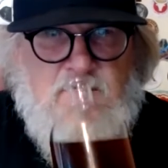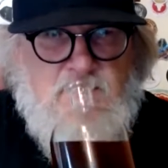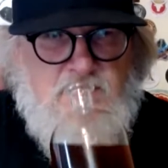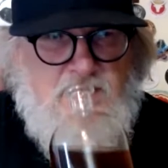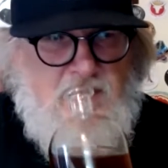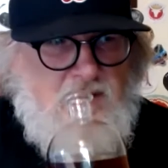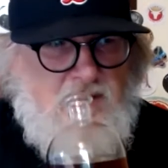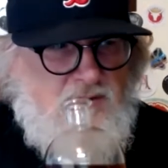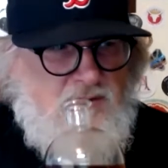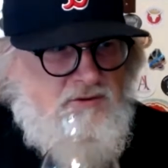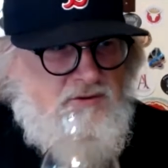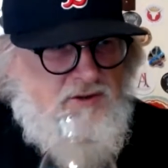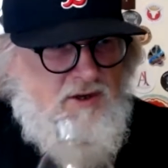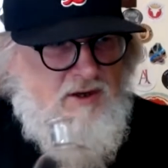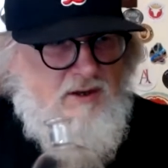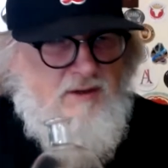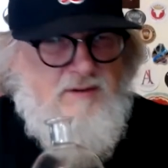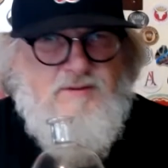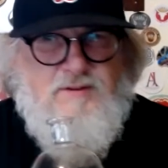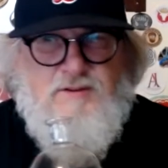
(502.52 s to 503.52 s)
Smells
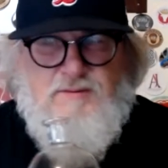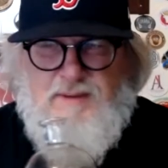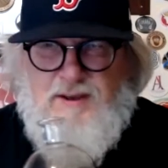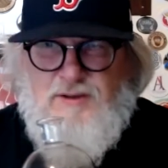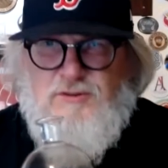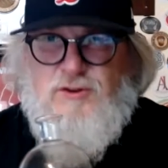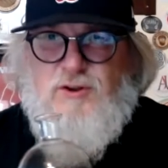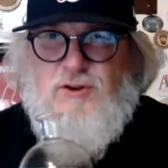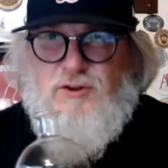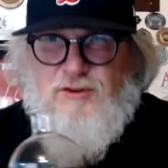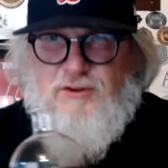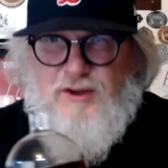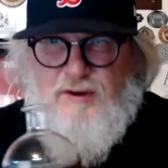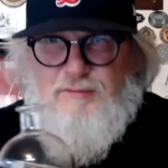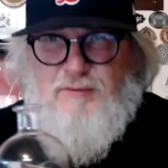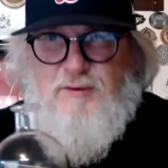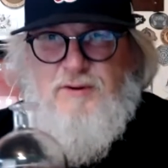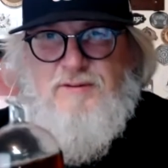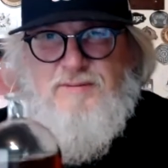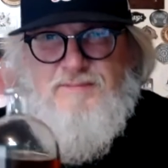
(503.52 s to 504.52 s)
a little
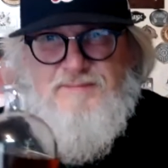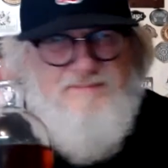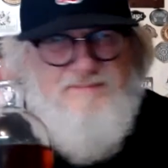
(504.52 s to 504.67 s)
different.